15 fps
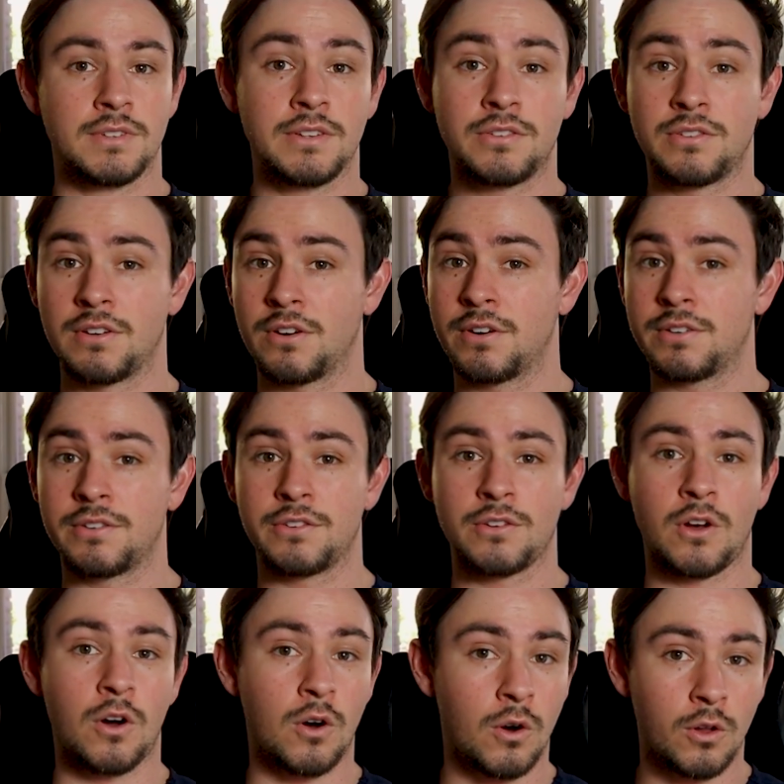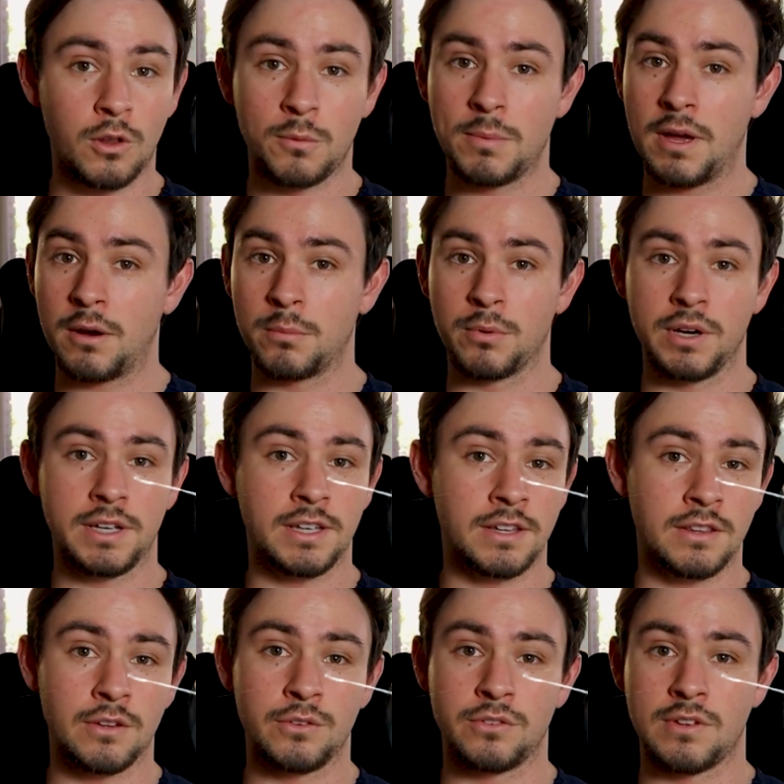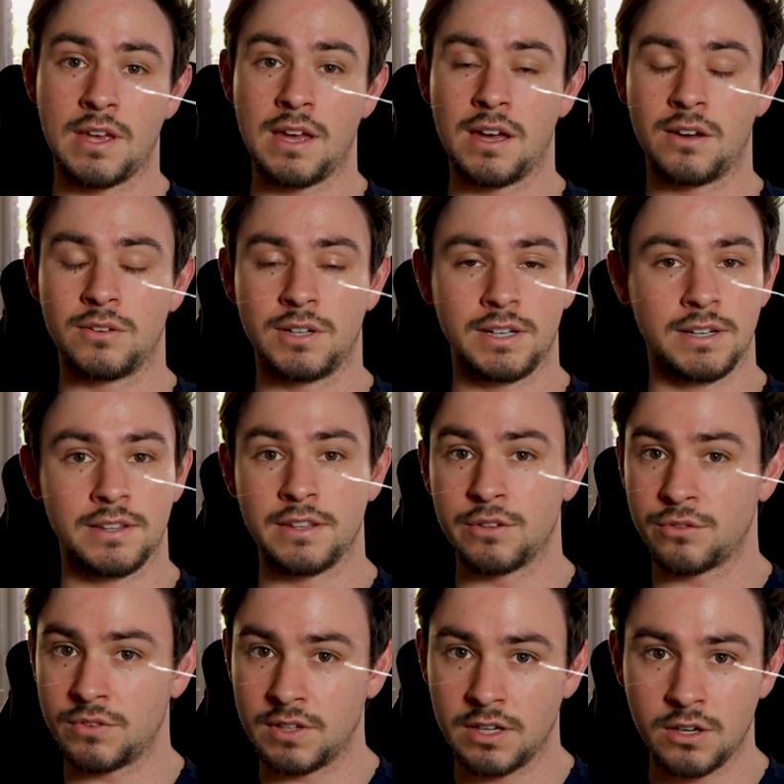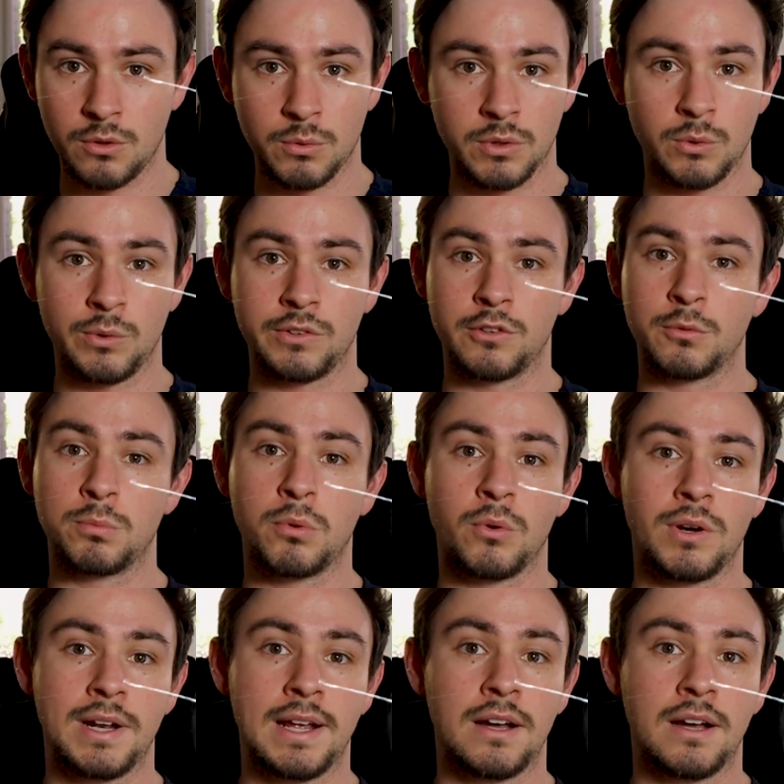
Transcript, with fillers: This series is all about breaking those down, and in this video, we're going to point